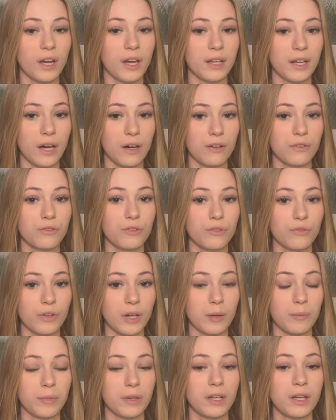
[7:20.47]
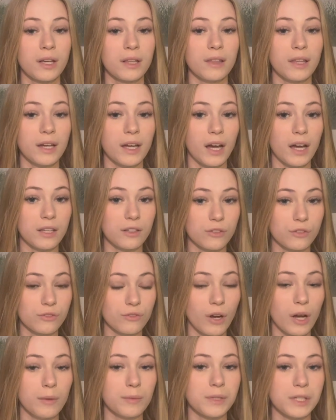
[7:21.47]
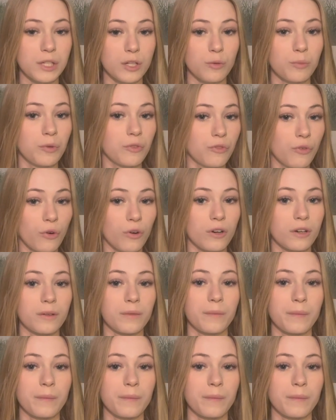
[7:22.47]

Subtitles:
and out of the rip, like I had described to you before.